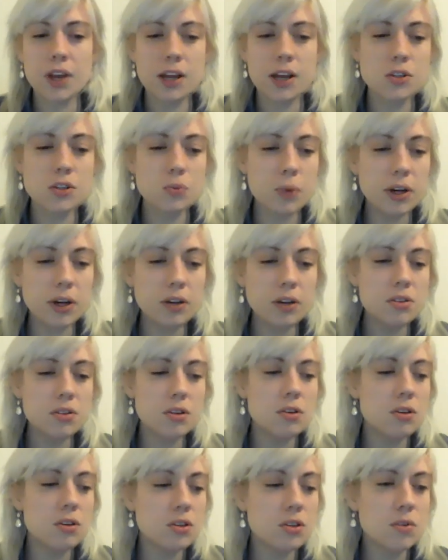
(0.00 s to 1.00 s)
And when you do
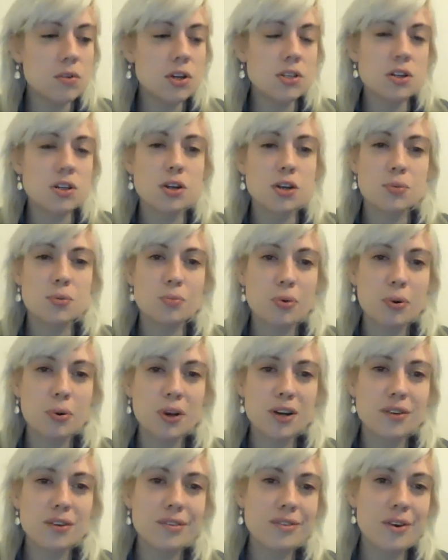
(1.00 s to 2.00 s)
user research, you're
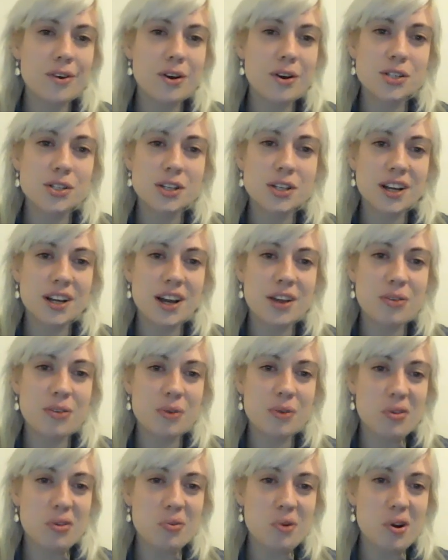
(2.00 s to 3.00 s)
probably going to find you can get
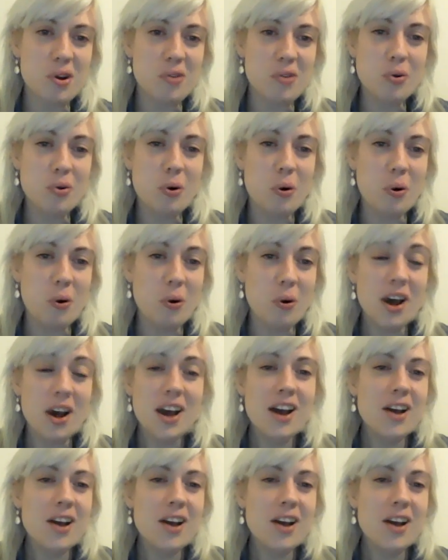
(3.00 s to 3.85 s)
to that 3 or 4,